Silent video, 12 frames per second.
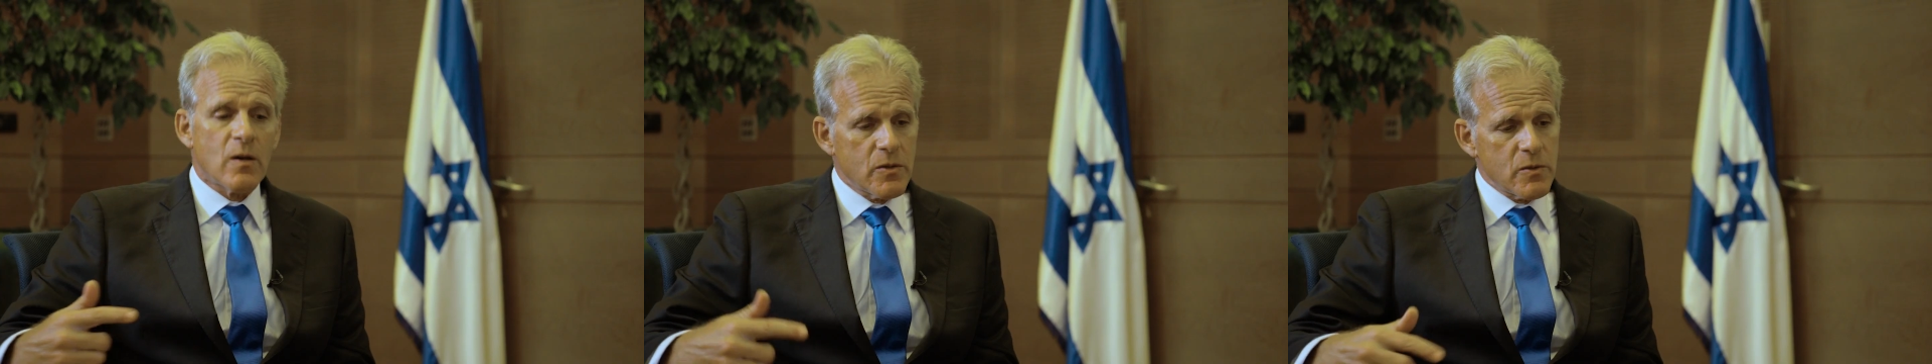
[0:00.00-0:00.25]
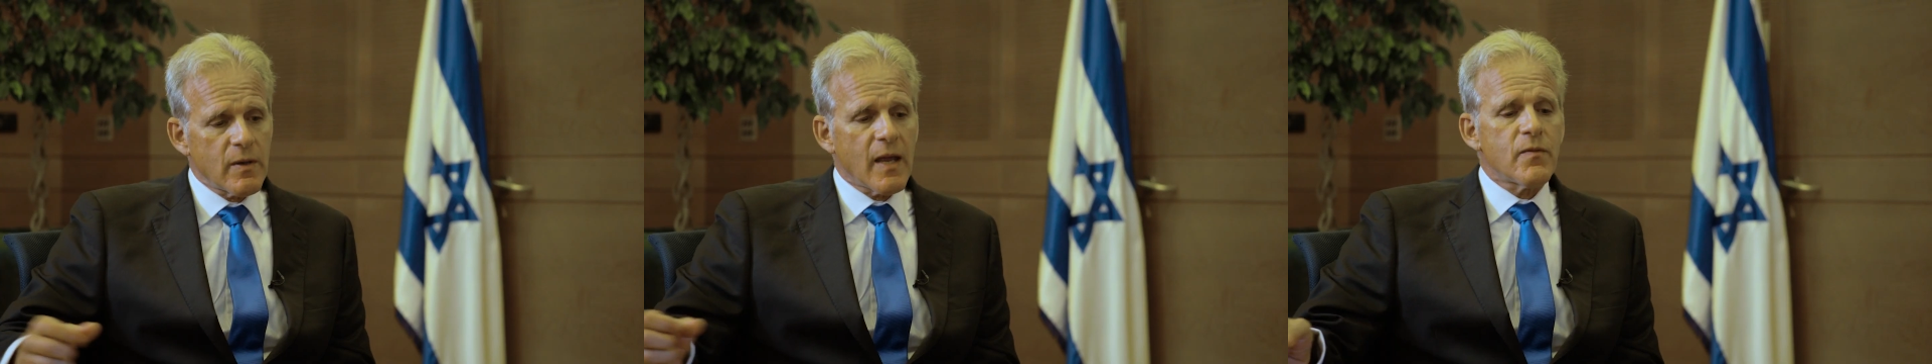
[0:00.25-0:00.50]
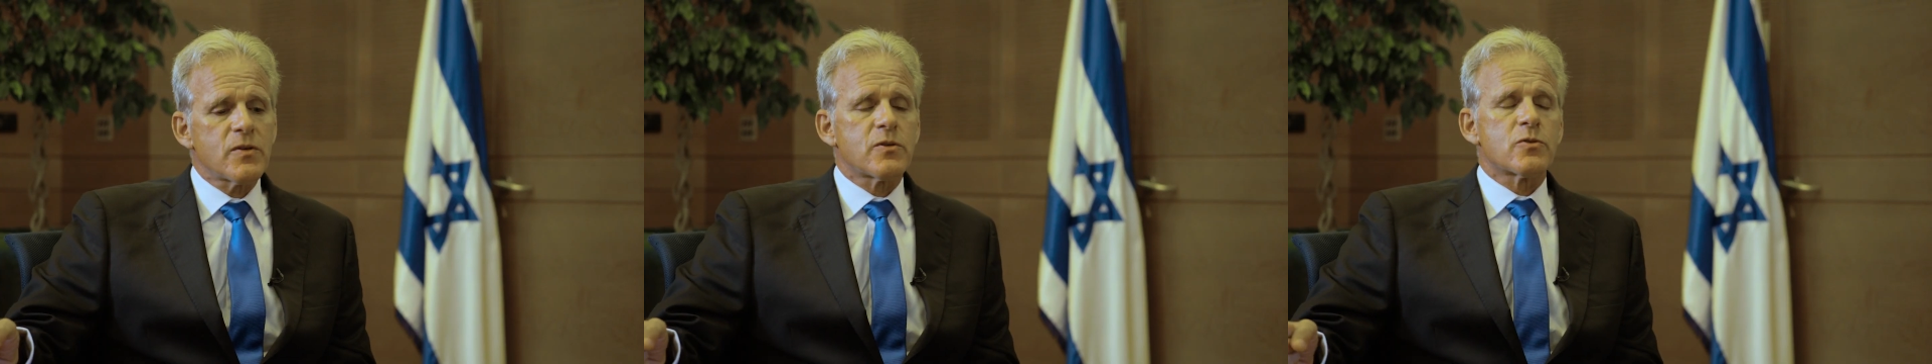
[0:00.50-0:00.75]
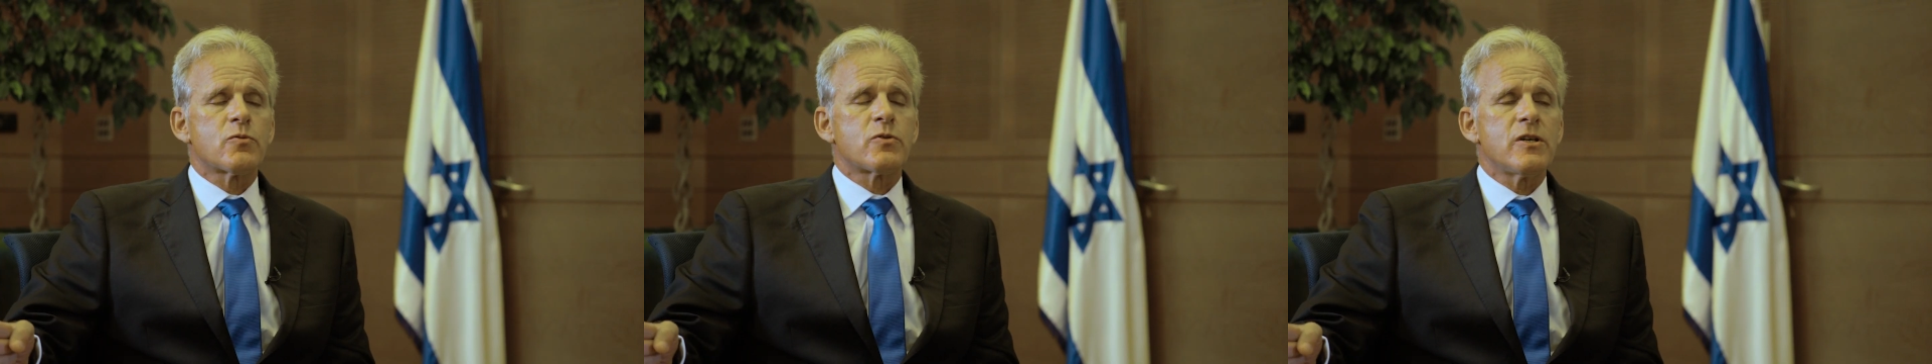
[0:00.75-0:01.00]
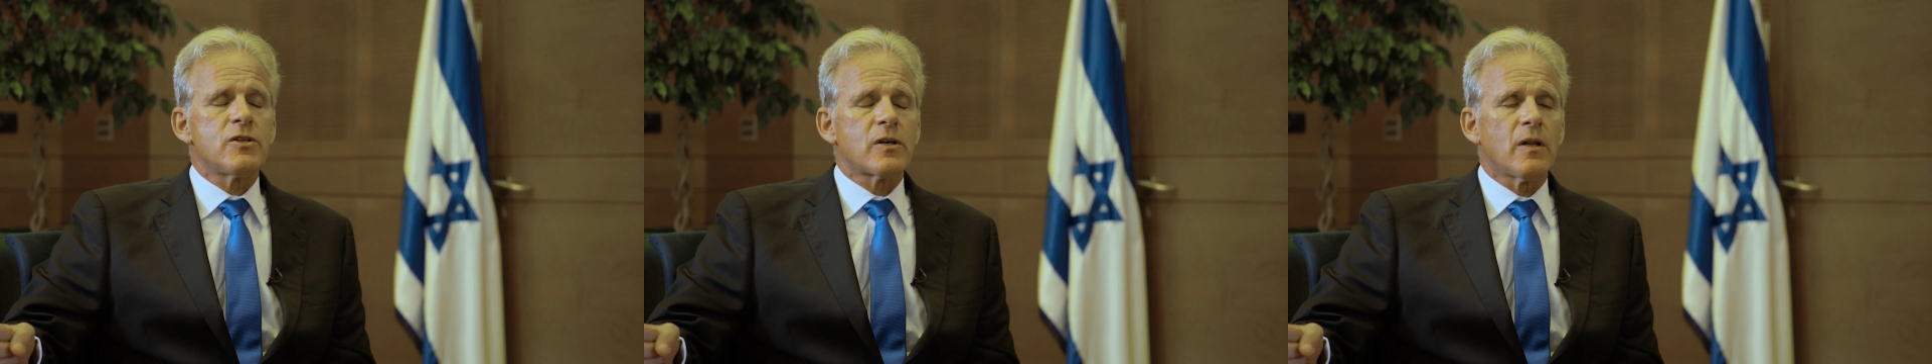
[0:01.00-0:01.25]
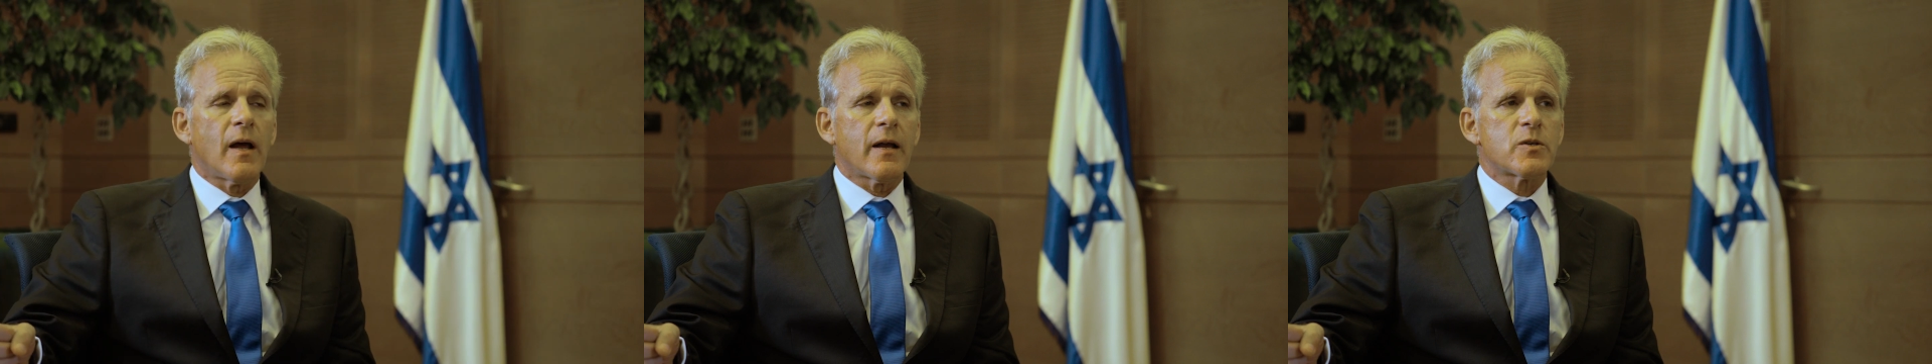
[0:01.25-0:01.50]
And it also gave us the
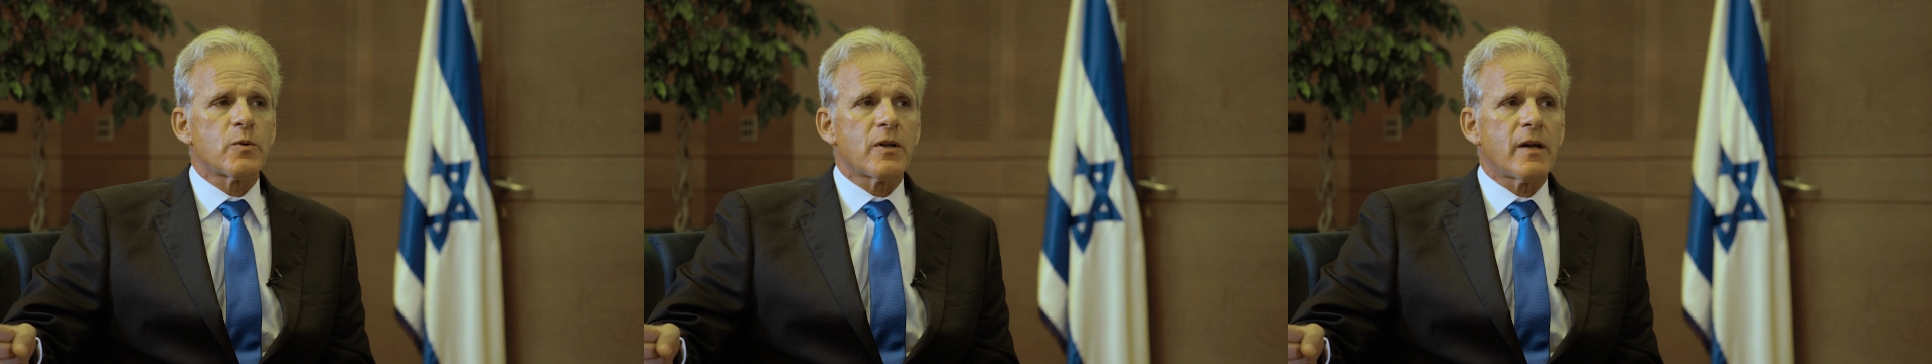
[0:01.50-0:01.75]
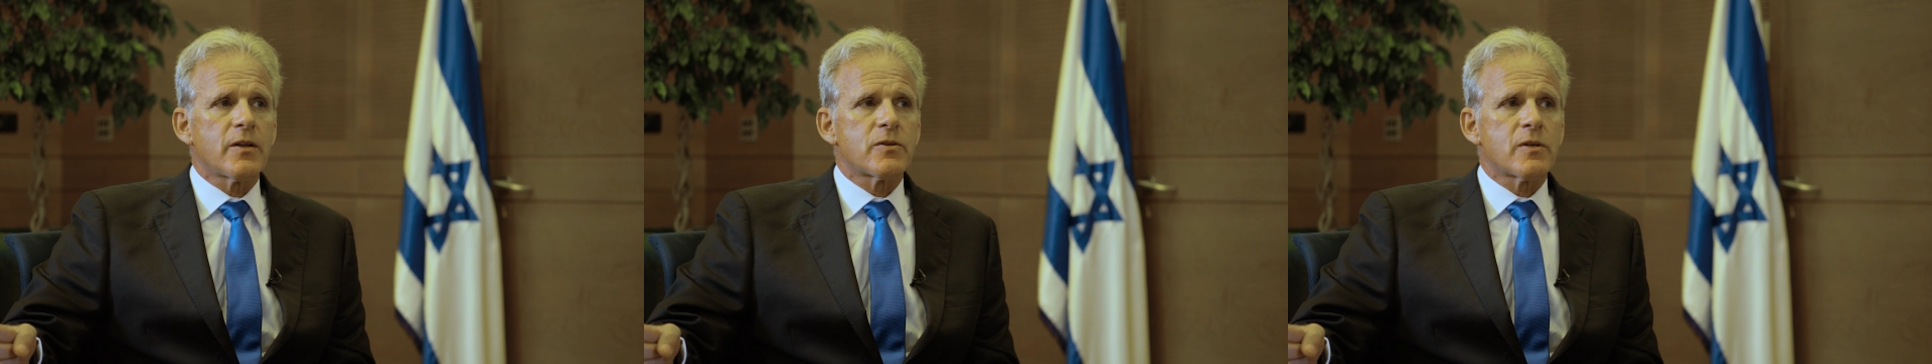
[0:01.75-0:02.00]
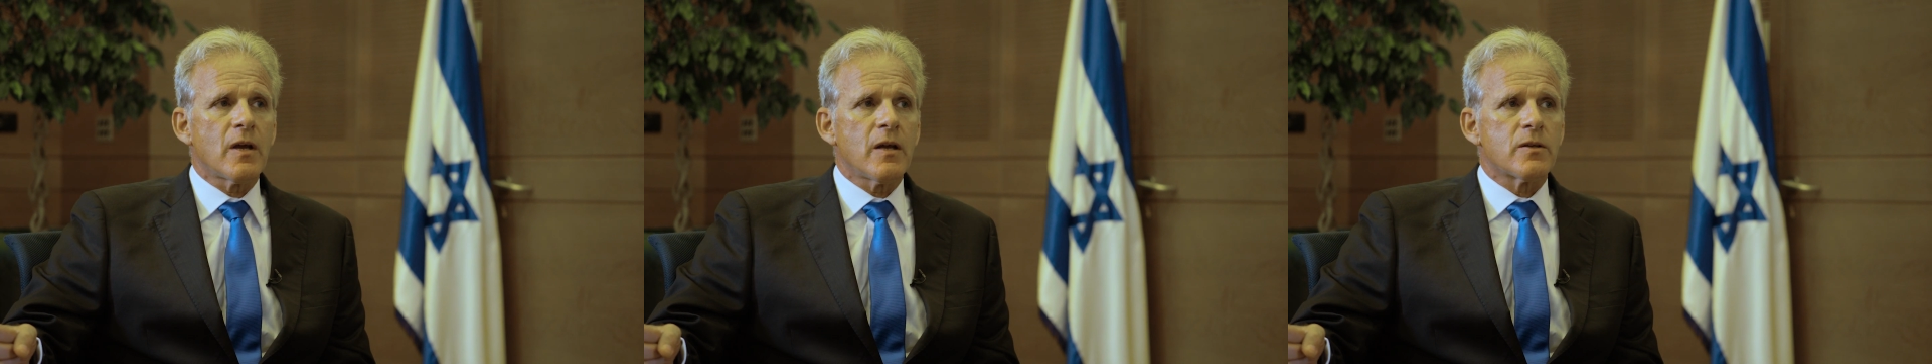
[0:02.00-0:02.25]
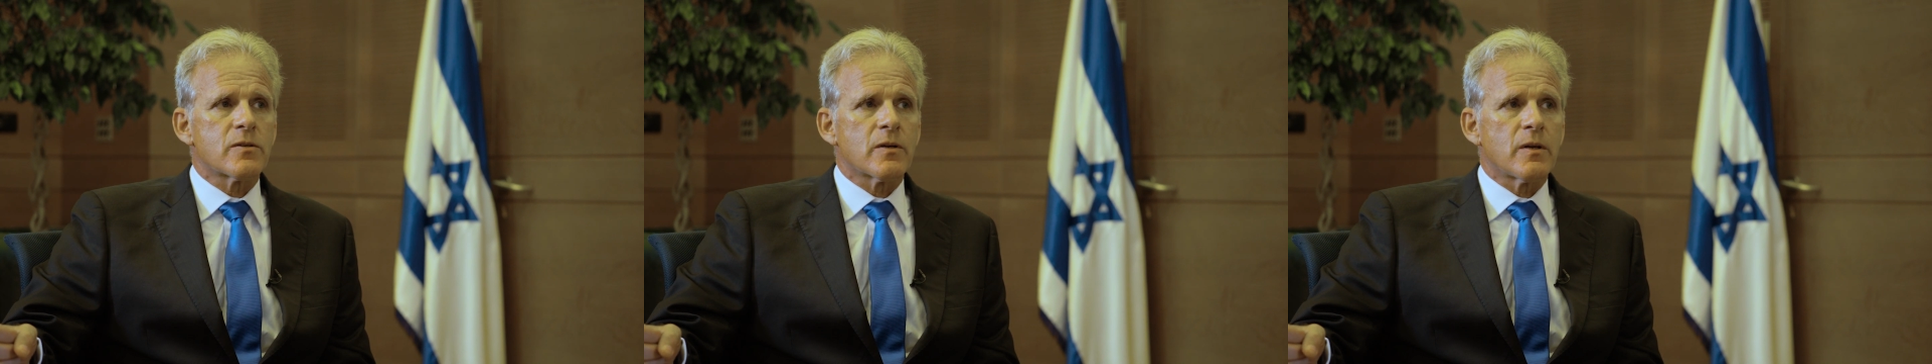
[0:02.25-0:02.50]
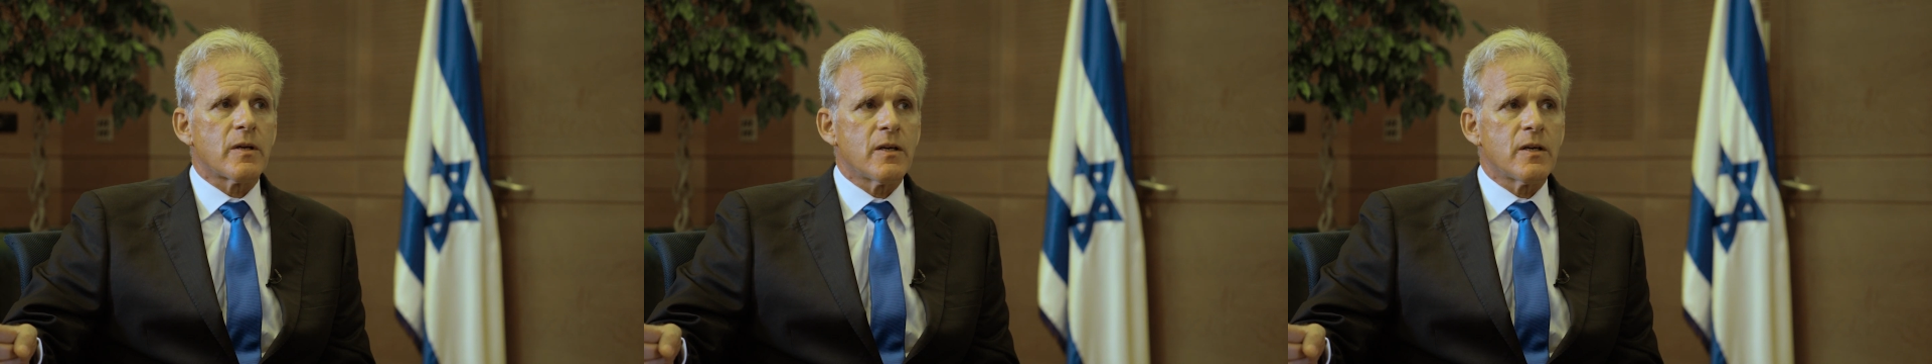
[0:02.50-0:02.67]
strategic alliance with the United States.